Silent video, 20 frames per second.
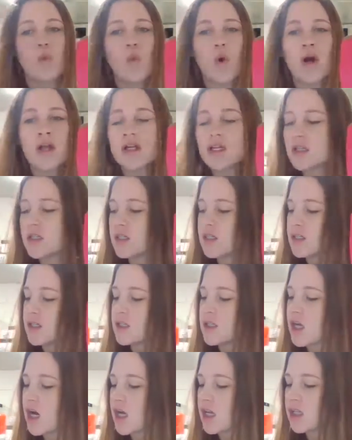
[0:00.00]
one
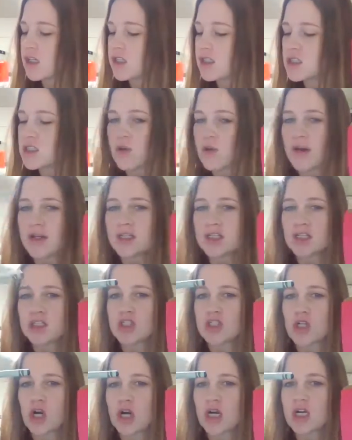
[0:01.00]
color, so I did
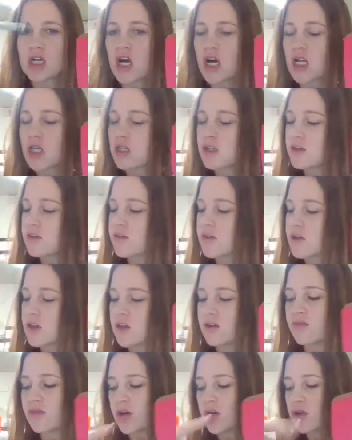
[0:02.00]
a dark color for
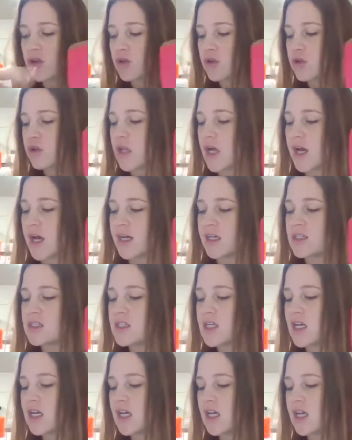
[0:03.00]
the vertical
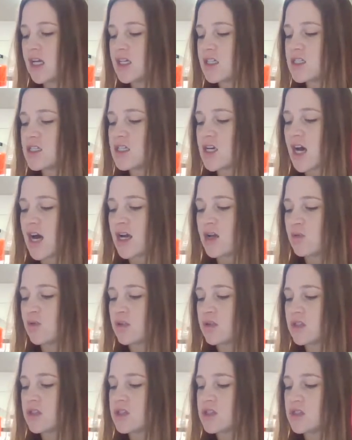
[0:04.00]
lines, and I
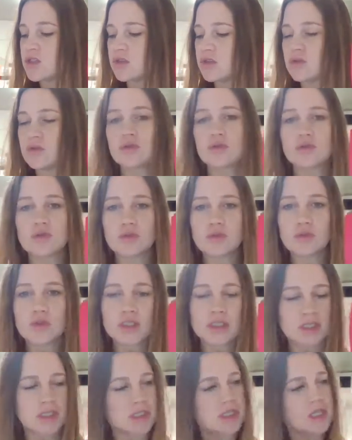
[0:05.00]
will do,
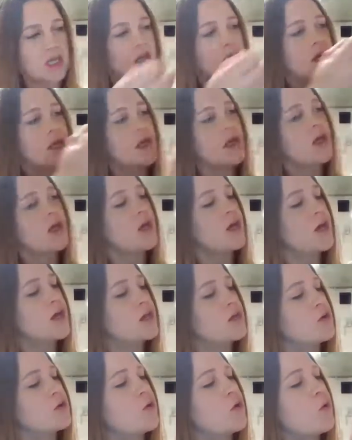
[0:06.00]
let's see,
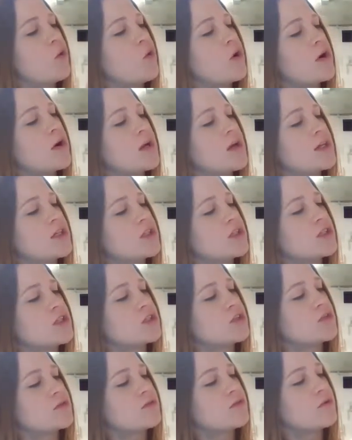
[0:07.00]
an
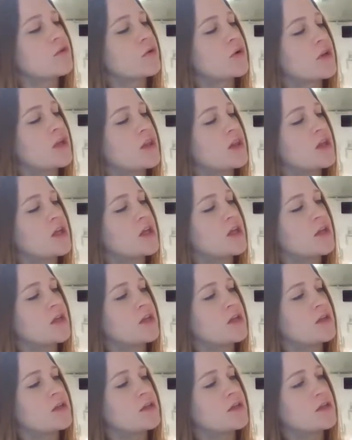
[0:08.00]
orange for
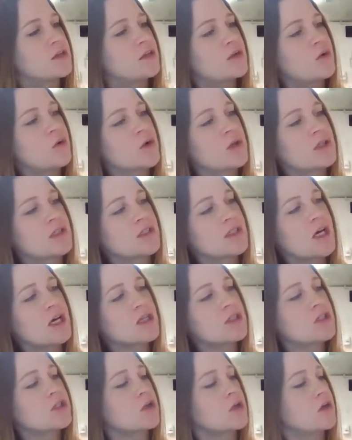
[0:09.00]
the
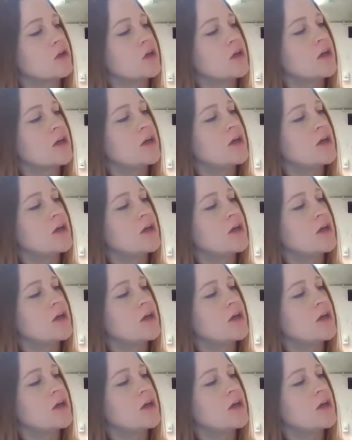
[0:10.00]
horizontal.